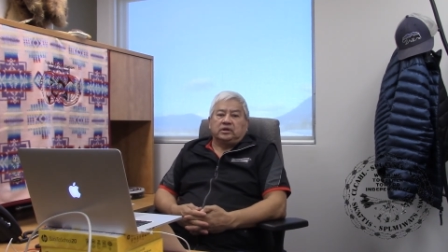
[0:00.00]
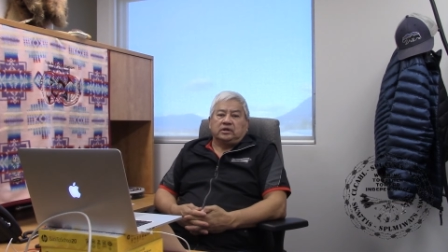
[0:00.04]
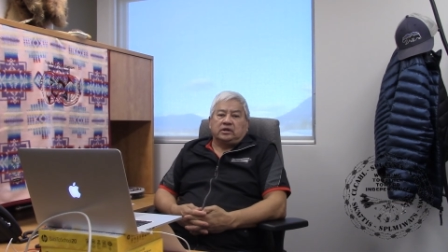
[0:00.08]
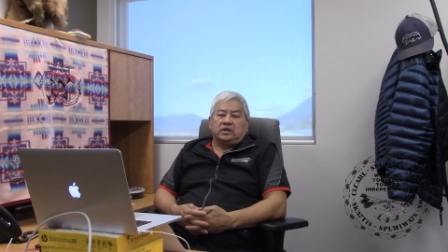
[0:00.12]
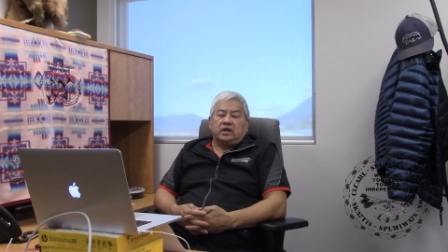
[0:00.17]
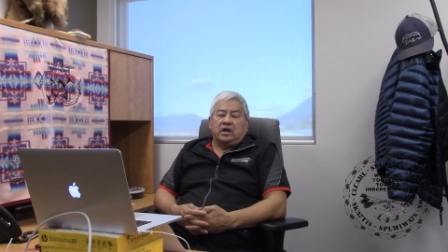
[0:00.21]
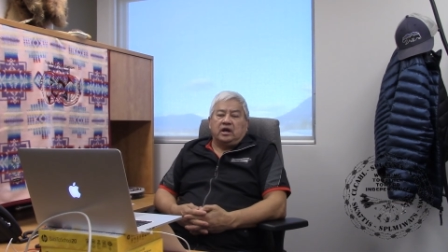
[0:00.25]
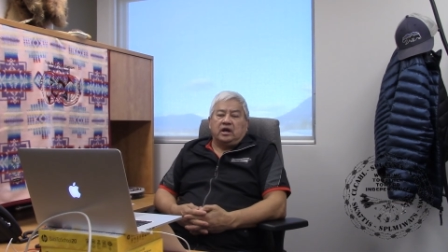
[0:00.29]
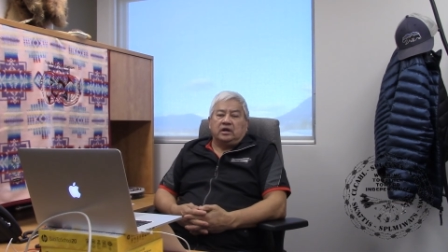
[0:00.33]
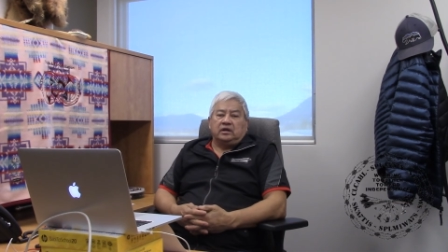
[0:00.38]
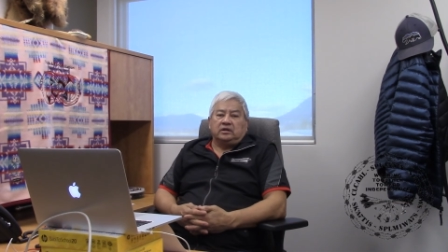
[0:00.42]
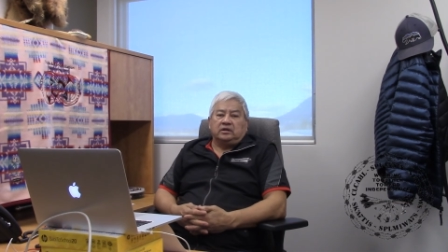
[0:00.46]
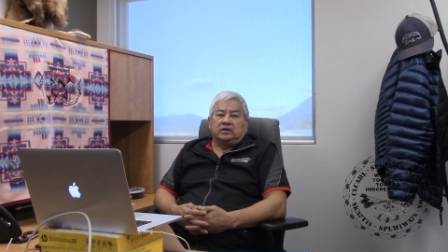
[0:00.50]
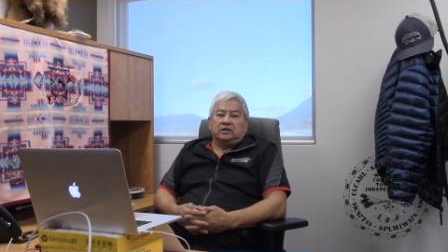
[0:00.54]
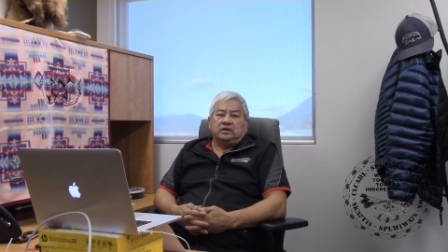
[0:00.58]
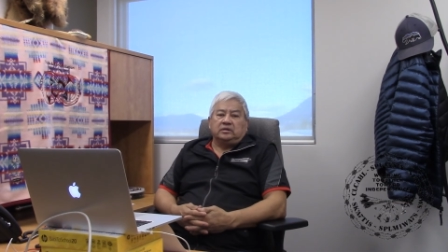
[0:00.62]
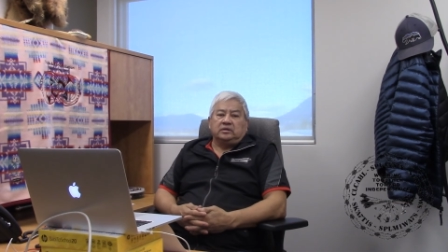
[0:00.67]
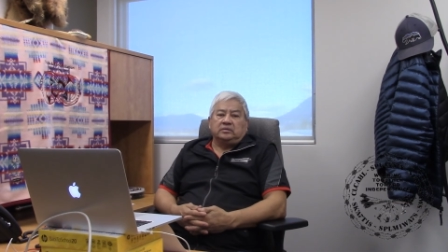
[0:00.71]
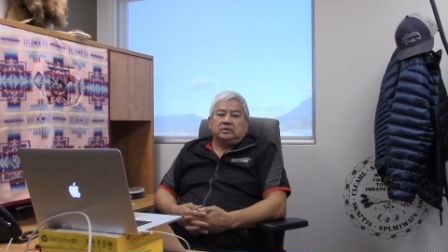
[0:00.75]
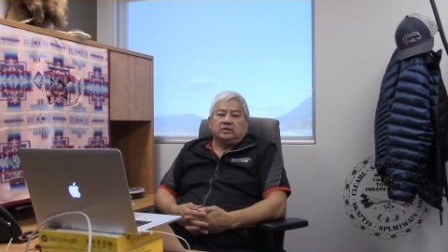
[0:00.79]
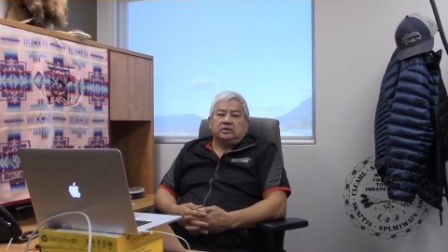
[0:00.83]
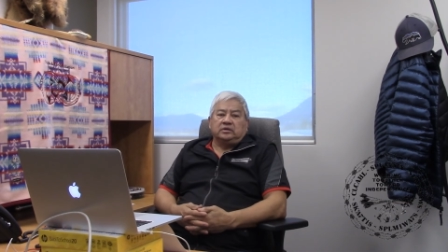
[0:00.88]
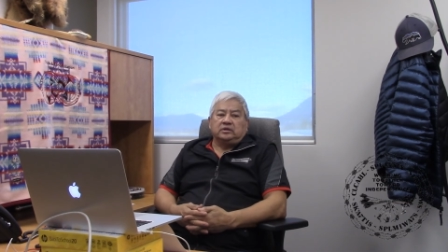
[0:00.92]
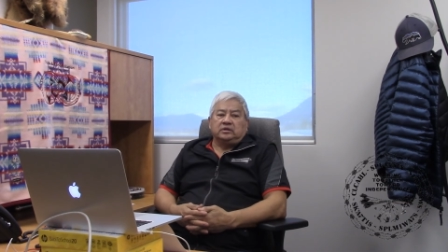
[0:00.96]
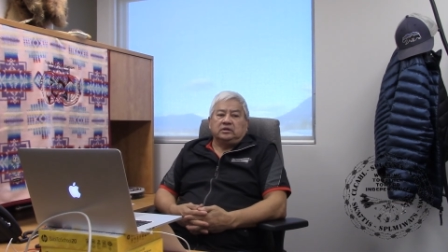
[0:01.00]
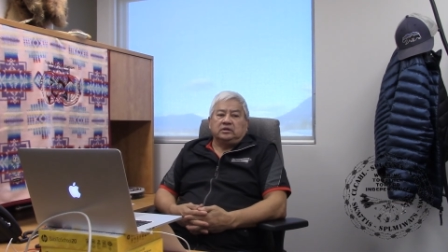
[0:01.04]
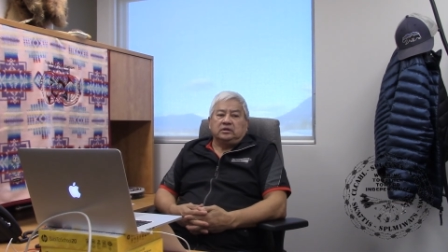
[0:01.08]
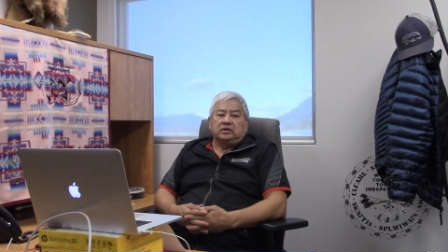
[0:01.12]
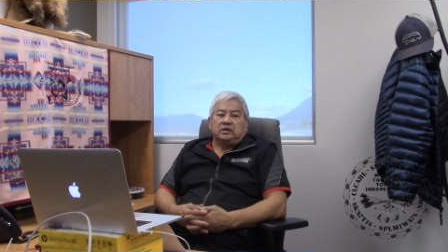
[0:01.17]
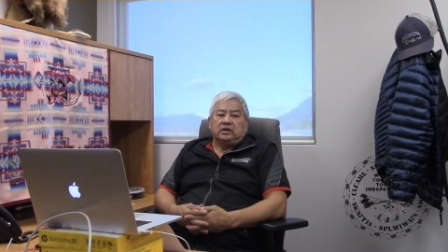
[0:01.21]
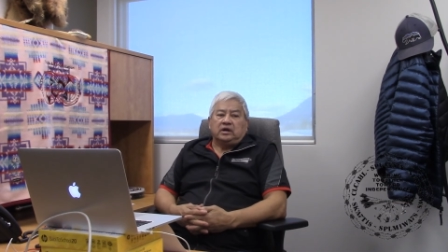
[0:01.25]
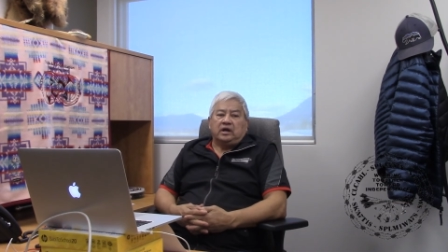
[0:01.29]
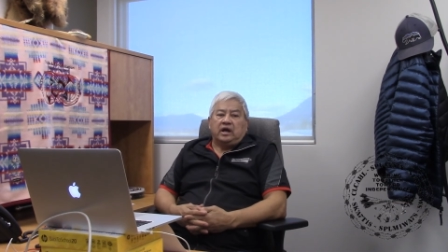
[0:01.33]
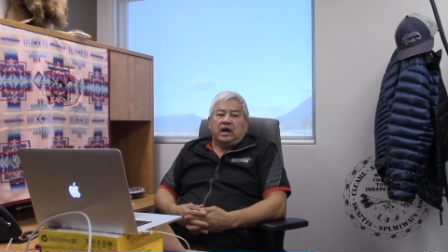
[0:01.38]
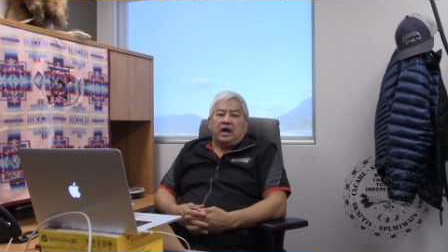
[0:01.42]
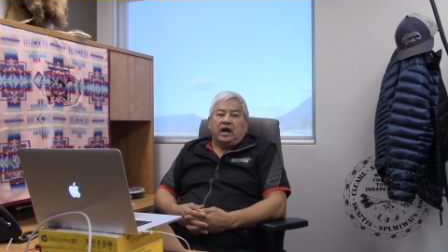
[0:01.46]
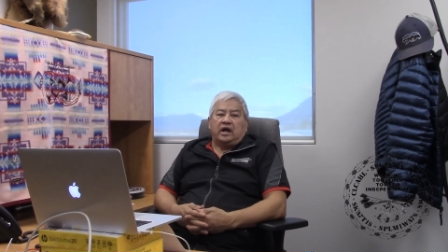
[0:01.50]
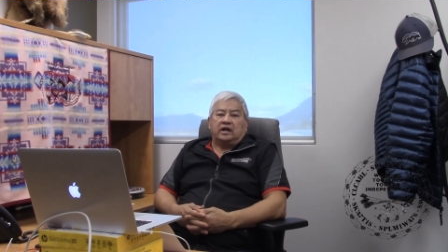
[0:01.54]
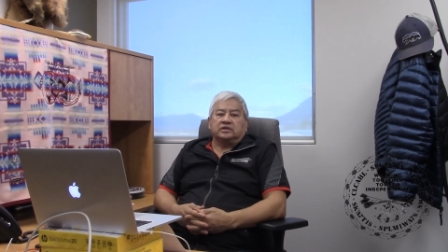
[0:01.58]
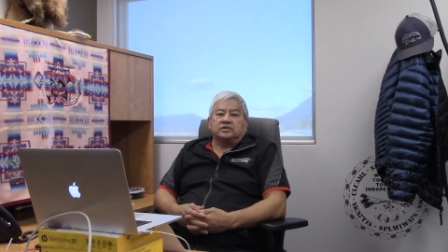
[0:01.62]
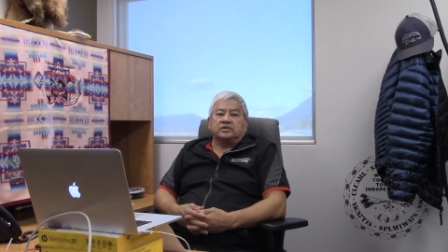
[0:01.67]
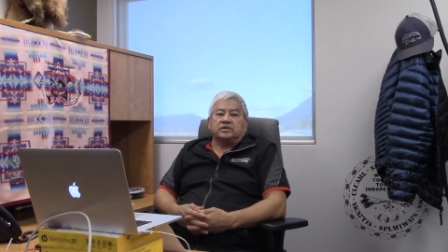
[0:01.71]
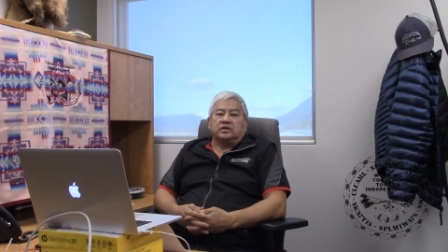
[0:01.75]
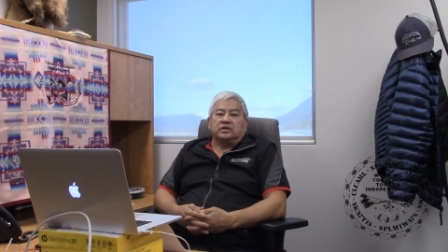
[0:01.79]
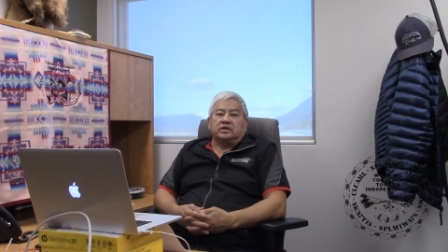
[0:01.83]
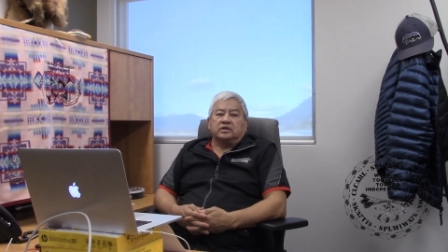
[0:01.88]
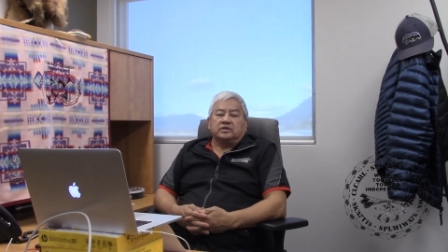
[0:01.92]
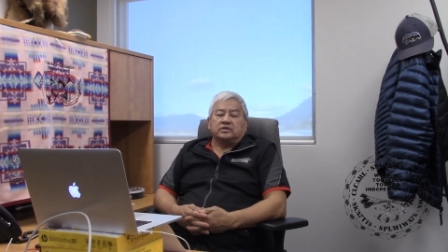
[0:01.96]
Canada with the uh,
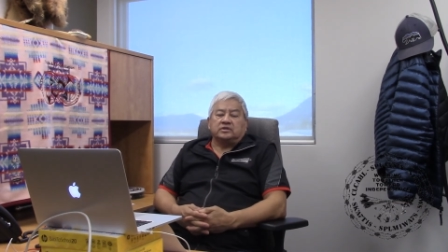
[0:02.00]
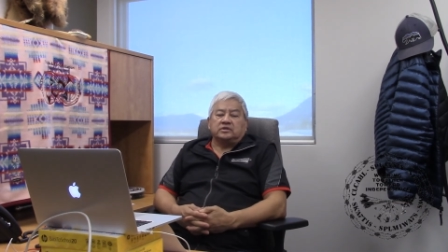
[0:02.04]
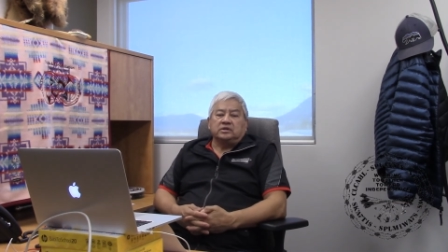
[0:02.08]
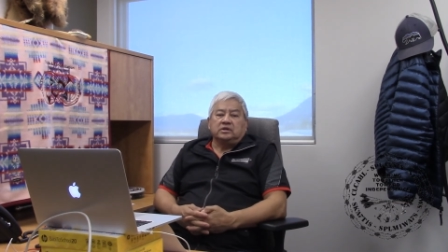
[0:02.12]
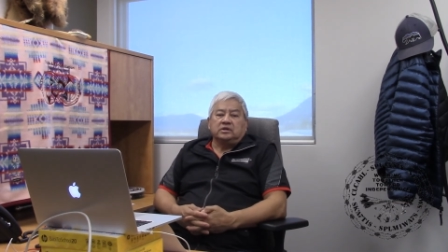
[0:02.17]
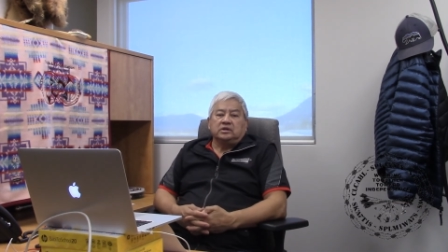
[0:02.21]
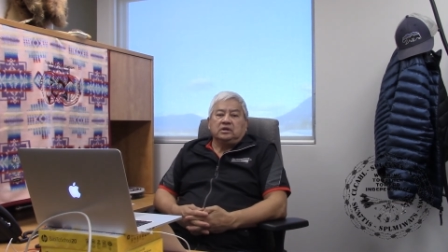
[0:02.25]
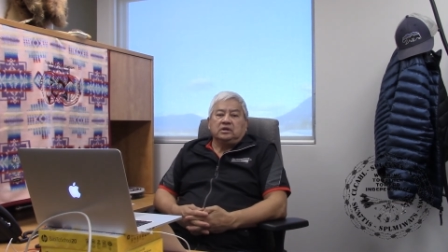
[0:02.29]
access